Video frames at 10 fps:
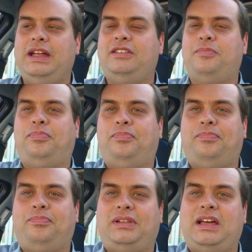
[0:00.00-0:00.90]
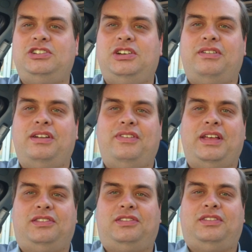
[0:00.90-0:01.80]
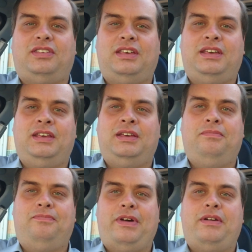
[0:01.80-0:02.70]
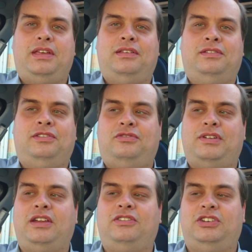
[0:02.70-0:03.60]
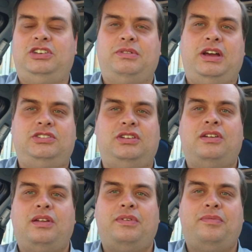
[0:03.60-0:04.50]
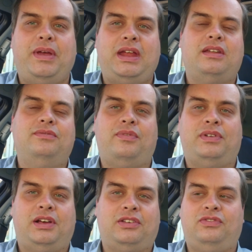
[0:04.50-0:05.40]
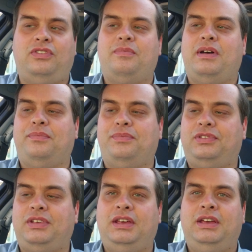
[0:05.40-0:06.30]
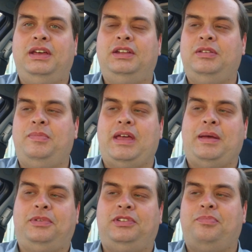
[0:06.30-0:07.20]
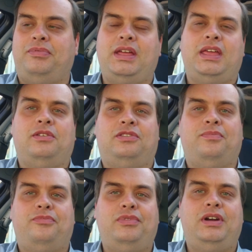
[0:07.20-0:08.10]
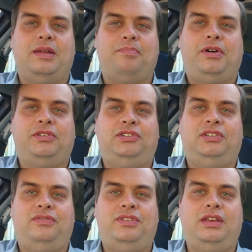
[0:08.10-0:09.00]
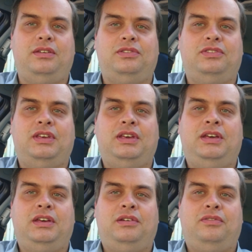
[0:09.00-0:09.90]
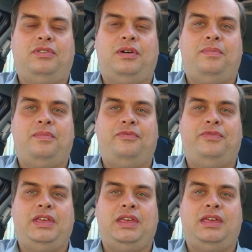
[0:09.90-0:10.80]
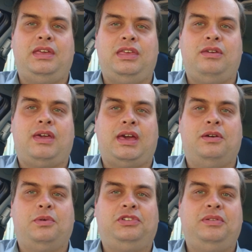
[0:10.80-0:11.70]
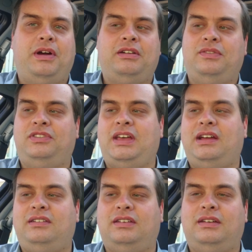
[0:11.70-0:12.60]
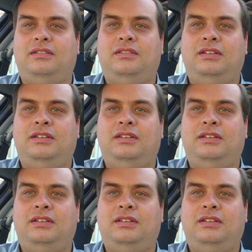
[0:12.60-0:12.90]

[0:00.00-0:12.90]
It's a pleasure in this very strange situation that we've been in for the last few months to be able to bring you some really positive news from the UK automotive sector.